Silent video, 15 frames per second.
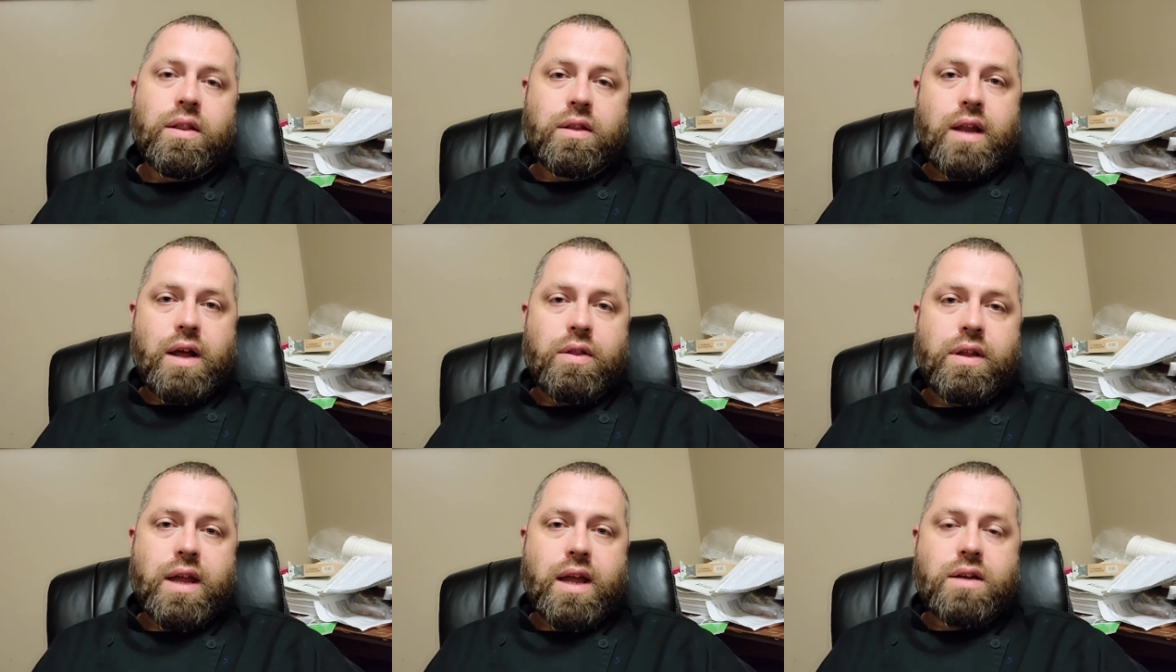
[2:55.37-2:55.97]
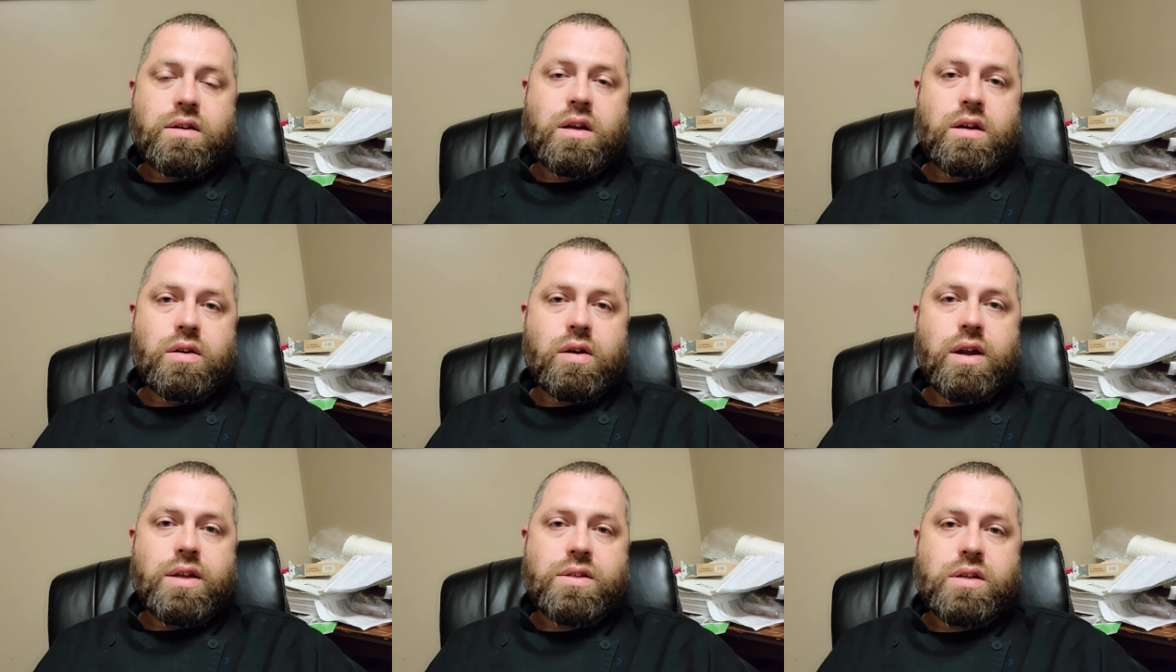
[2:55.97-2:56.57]
Now the
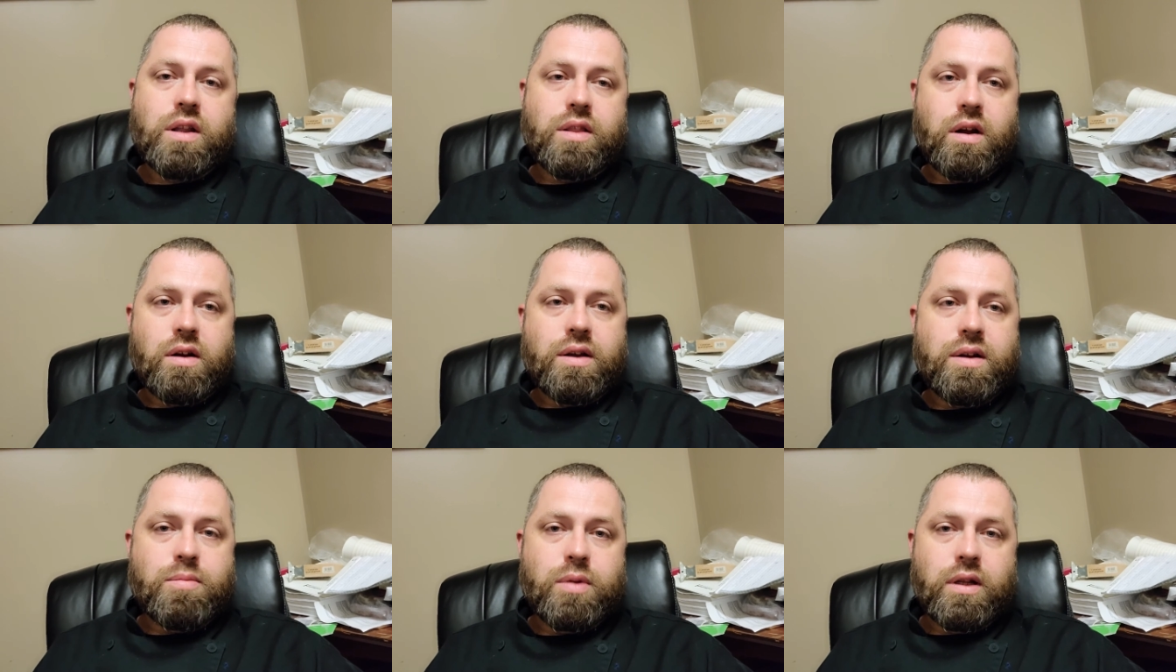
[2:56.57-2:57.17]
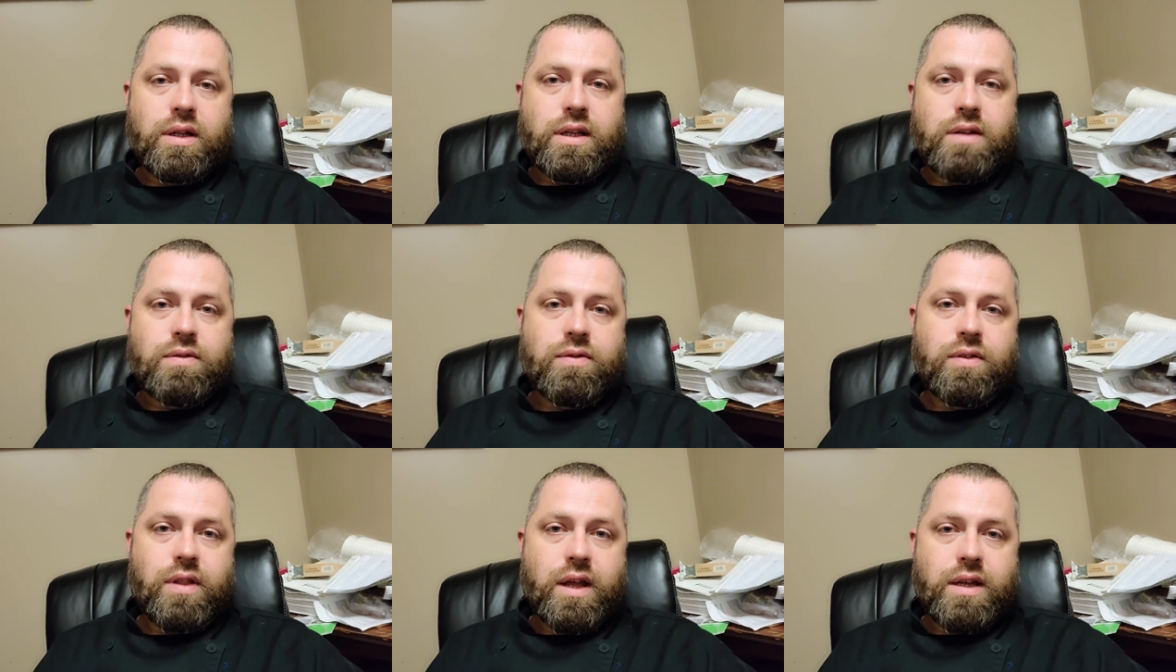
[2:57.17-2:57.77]
Antichrist, they're going to
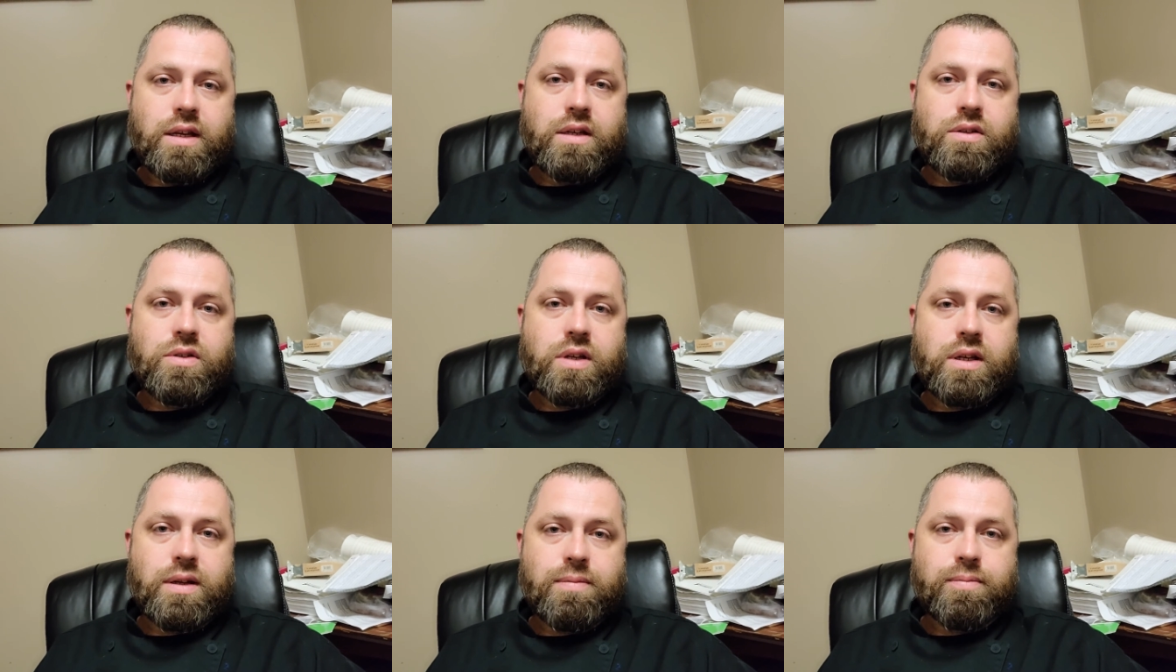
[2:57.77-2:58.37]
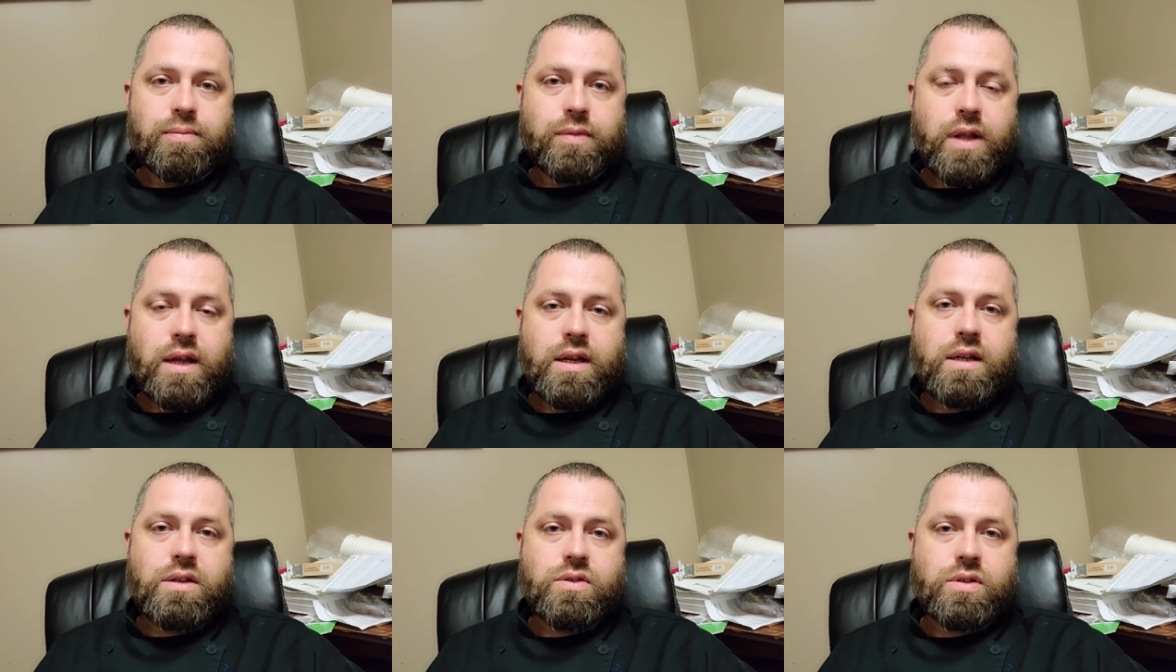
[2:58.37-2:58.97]
believe that he's him,
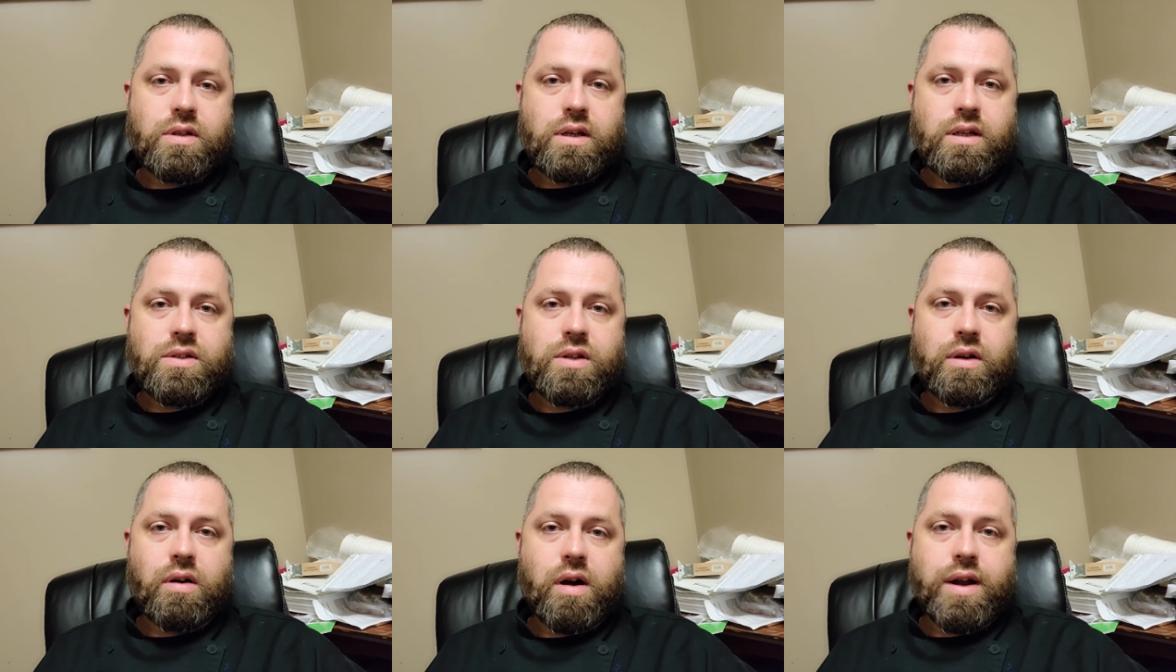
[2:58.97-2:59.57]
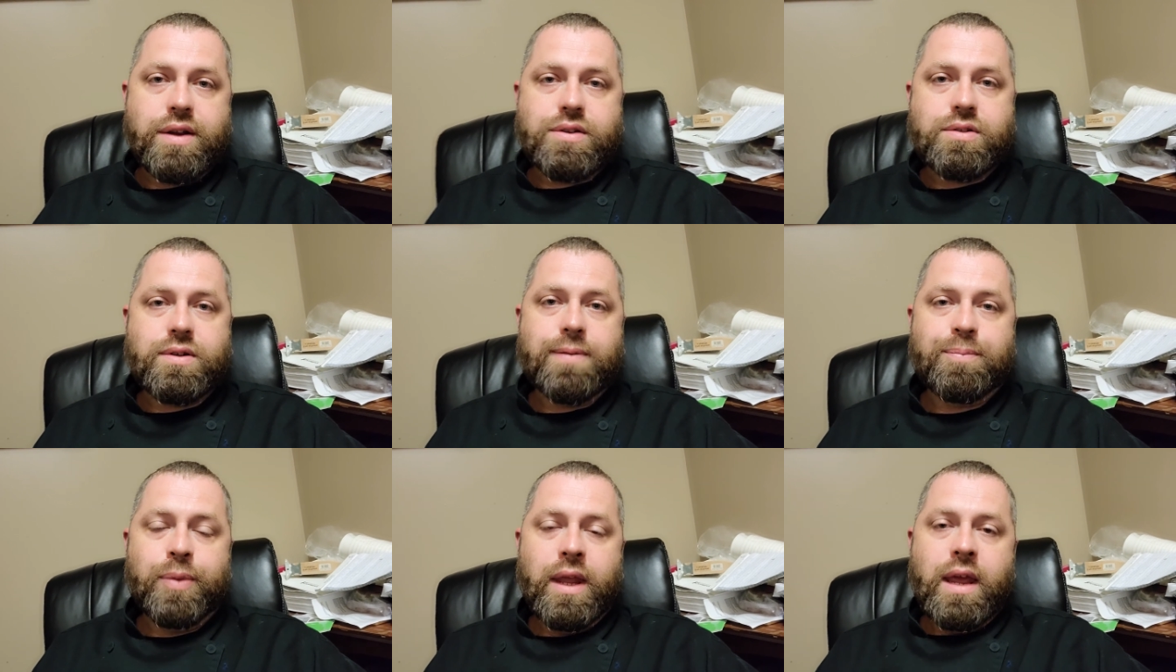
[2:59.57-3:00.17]
that he's he's the Christ.
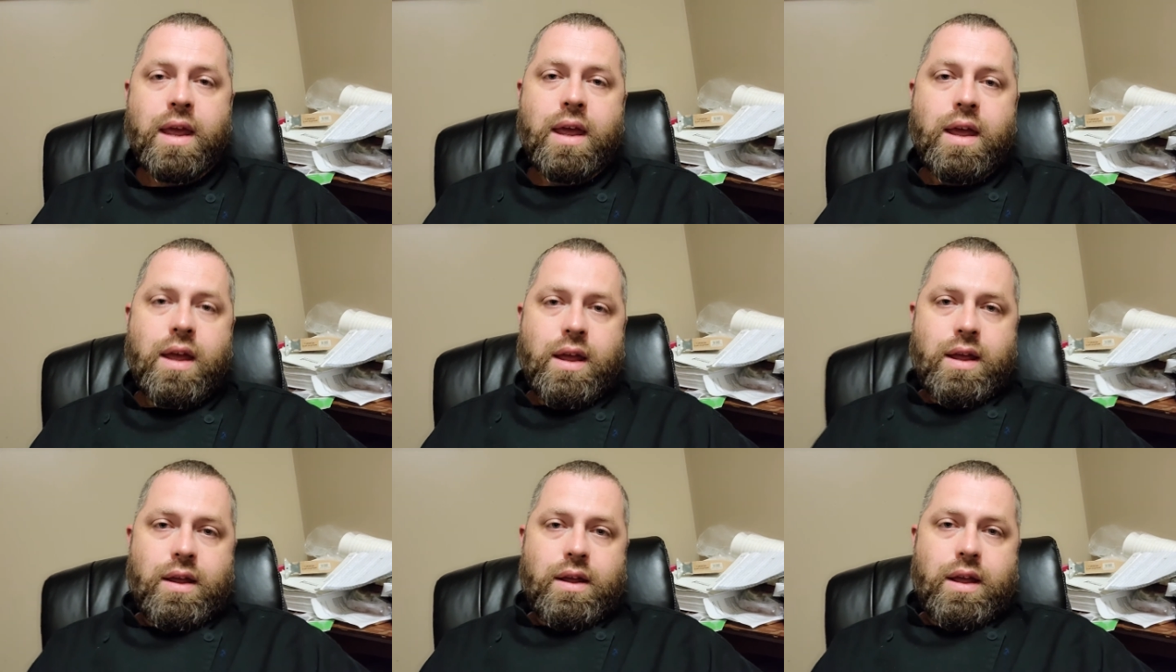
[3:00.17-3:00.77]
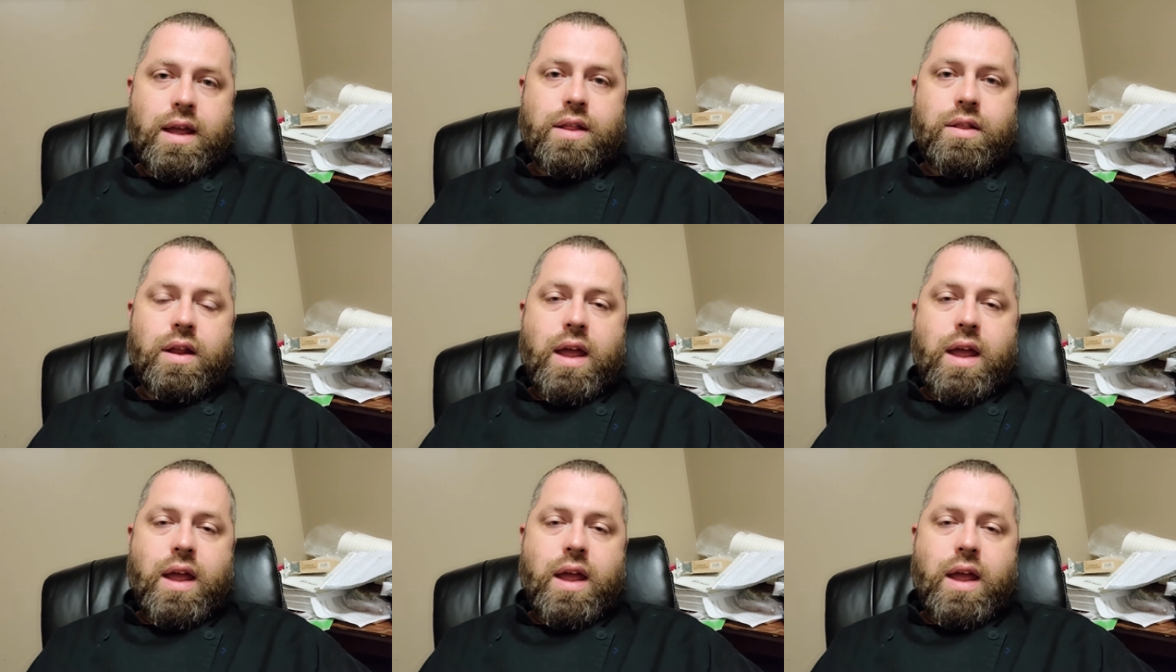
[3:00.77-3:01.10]
And